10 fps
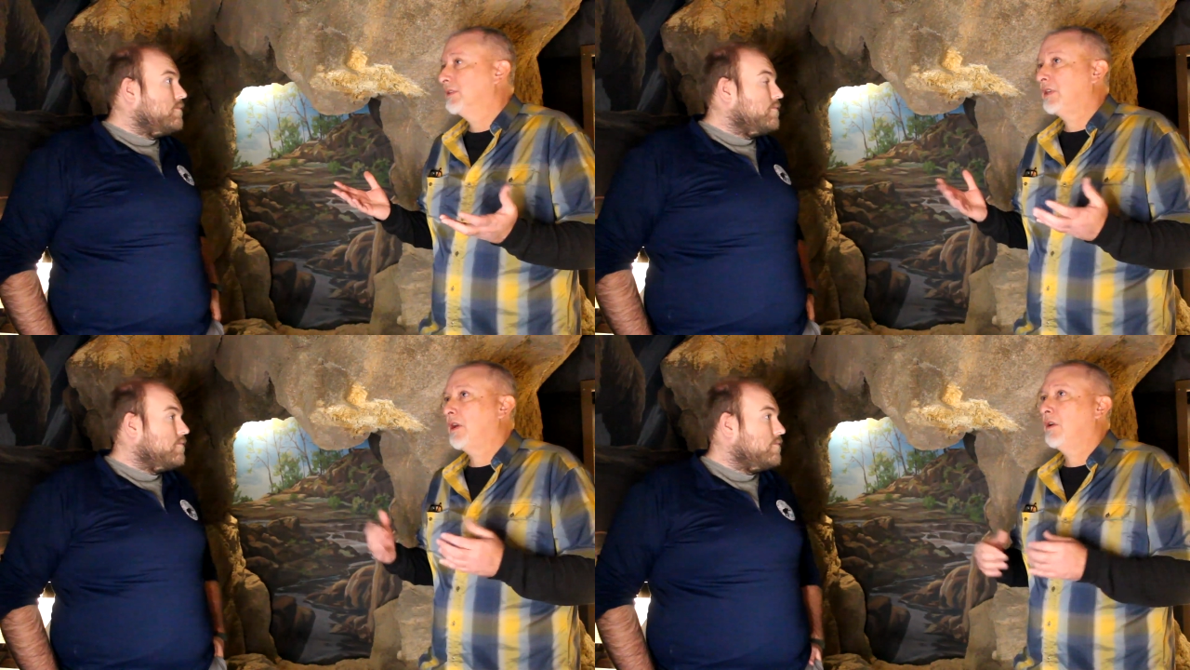
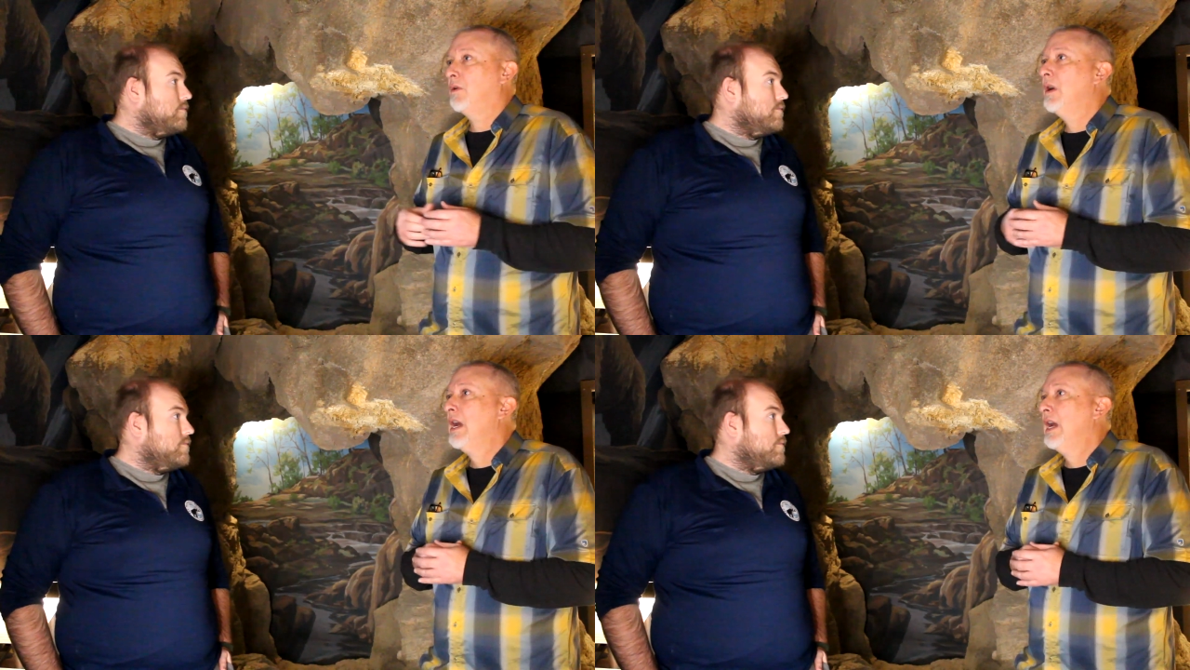
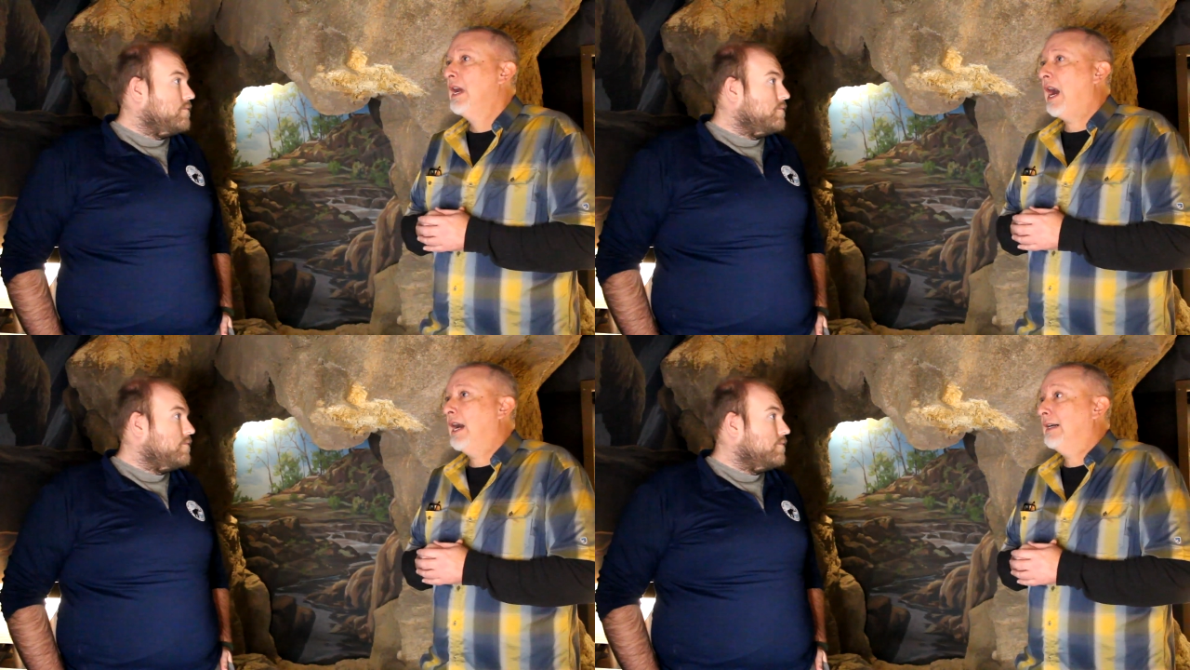Speaker 1: So
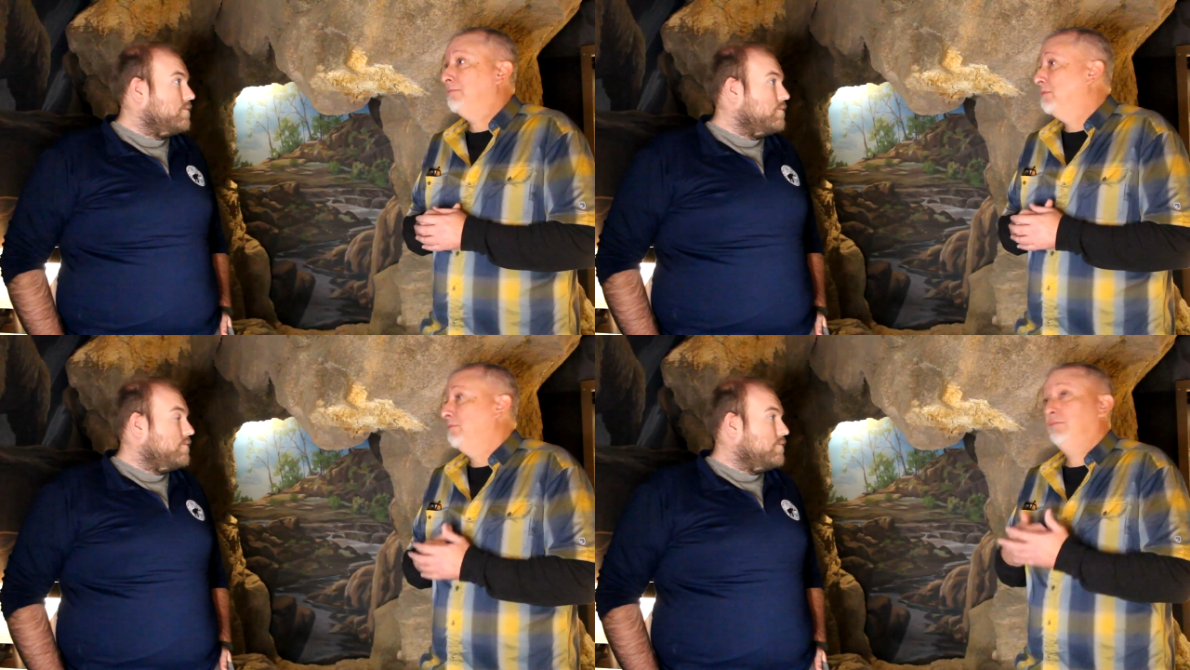uh,
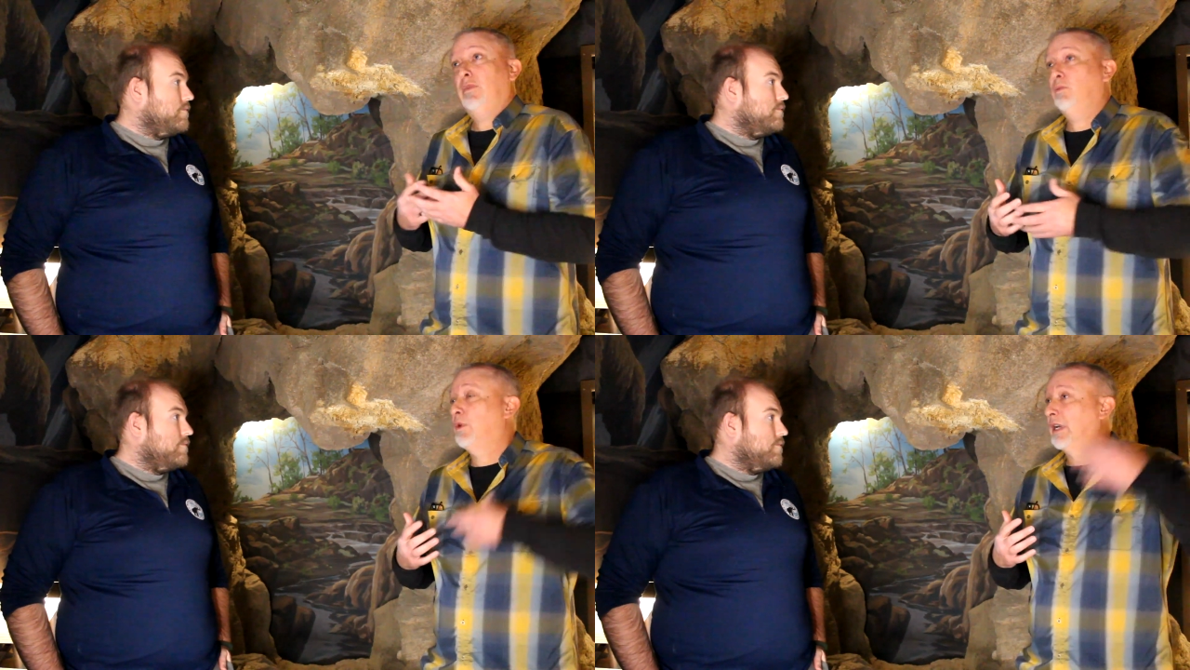
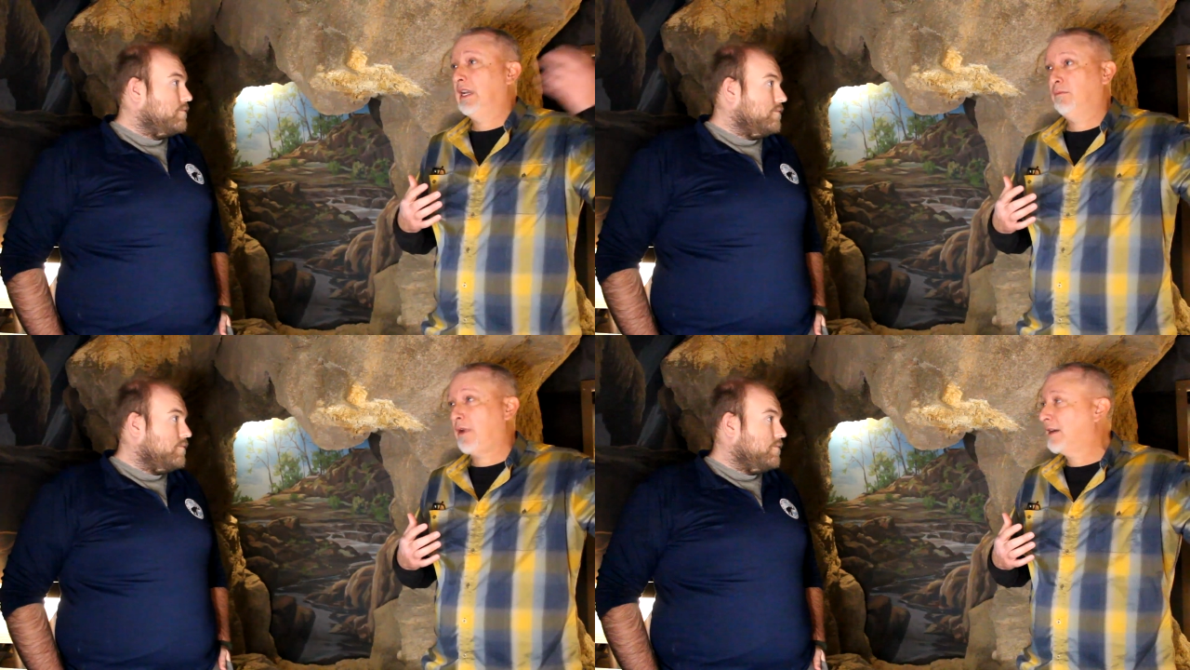we're
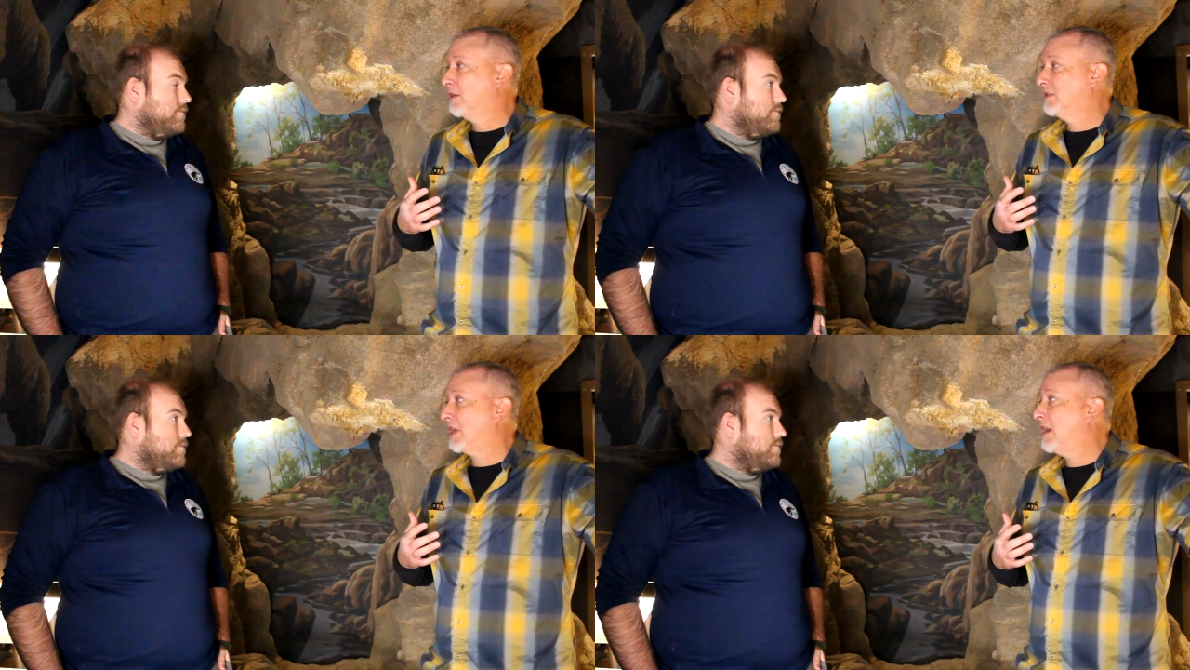getting
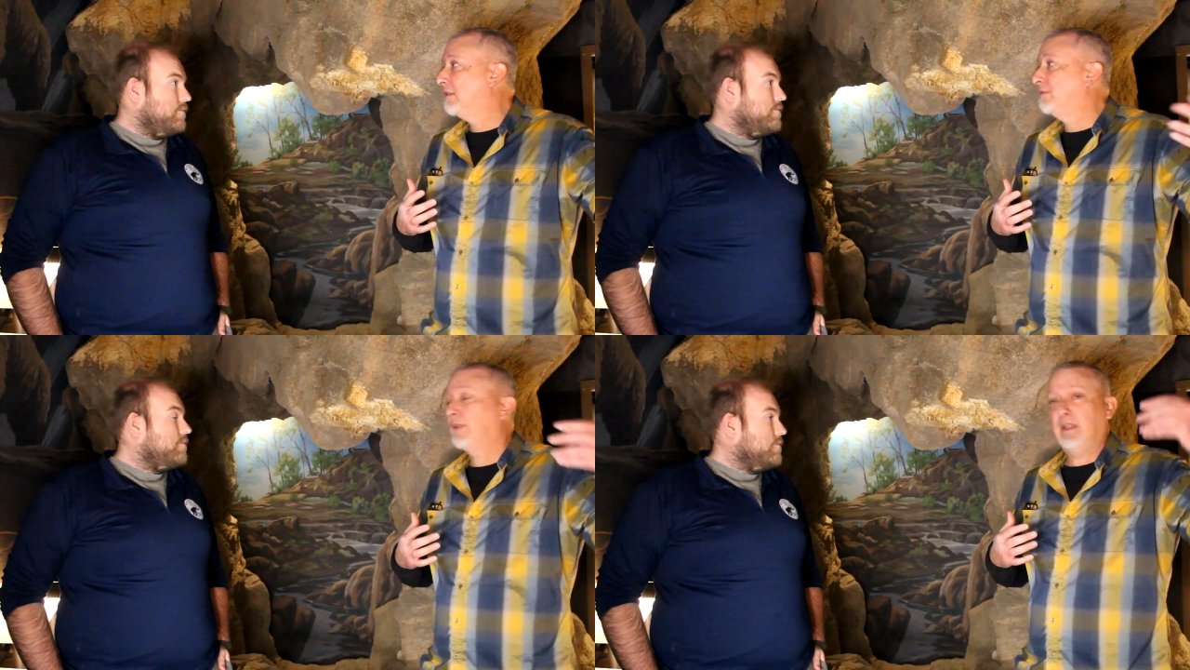records
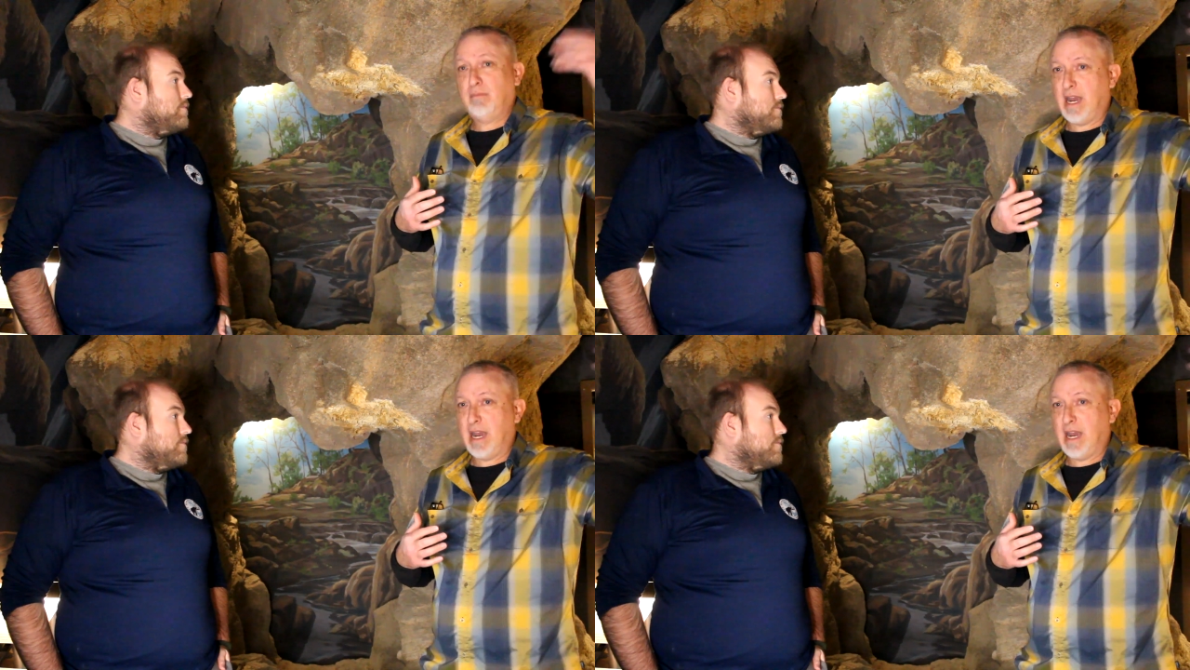of